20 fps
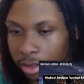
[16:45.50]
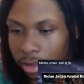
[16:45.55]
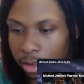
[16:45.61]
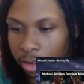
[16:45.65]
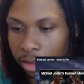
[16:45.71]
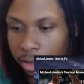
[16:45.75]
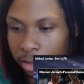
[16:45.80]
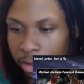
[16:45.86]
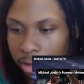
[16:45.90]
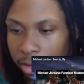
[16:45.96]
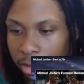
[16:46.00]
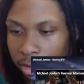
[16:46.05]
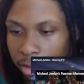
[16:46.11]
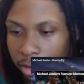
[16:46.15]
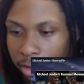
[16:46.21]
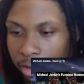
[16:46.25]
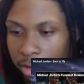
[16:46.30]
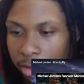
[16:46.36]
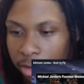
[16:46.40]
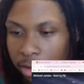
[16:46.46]

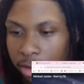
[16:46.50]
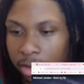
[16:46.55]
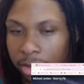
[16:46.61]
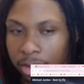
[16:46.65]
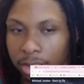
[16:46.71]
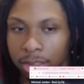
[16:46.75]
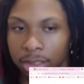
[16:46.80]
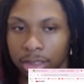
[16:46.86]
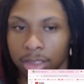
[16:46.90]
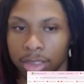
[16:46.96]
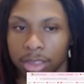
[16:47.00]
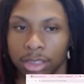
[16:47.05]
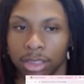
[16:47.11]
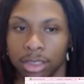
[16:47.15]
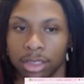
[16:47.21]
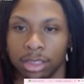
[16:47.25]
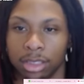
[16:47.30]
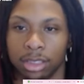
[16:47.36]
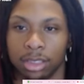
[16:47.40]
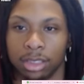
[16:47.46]

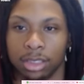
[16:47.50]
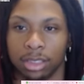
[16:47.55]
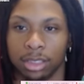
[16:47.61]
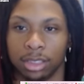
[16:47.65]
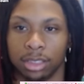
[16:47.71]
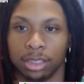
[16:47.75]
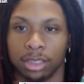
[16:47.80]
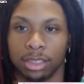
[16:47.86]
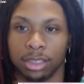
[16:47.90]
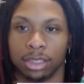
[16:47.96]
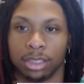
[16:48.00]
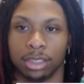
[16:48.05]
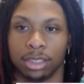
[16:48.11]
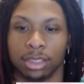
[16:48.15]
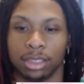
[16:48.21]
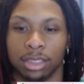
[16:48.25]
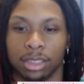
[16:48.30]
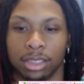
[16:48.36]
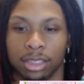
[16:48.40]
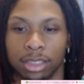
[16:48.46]

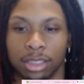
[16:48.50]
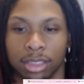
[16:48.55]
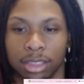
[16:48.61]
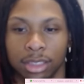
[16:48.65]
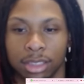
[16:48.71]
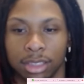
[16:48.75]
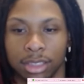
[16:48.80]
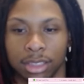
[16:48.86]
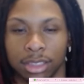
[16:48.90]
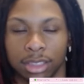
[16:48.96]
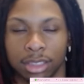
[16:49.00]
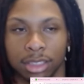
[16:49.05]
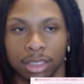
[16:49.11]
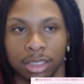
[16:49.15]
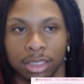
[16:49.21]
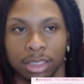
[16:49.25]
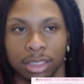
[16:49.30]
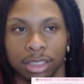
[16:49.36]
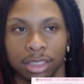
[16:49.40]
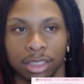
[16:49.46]

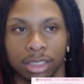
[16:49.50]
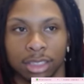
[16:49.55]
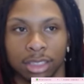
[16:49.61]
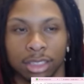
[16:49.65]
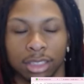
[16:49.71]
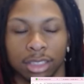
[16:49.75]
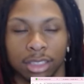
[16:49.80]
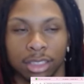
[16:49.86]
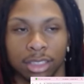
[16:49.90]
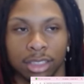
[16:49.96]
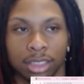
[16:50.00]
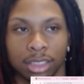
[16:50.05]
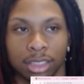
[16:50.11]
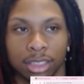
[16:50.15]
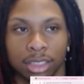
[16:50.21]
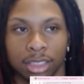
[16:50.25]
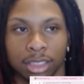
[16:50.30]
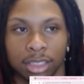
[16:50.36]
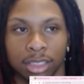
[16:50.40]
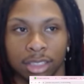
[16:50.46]

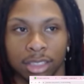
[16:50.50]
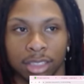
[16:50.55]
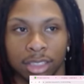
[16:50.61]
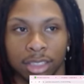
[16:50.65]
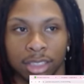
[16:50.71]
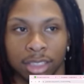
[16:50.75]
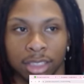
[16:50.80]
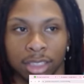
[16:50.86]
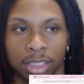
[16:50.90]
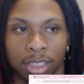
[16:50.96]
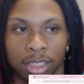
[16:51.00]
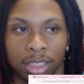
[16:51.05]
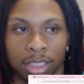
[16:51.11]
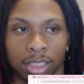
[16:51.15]
[no speech]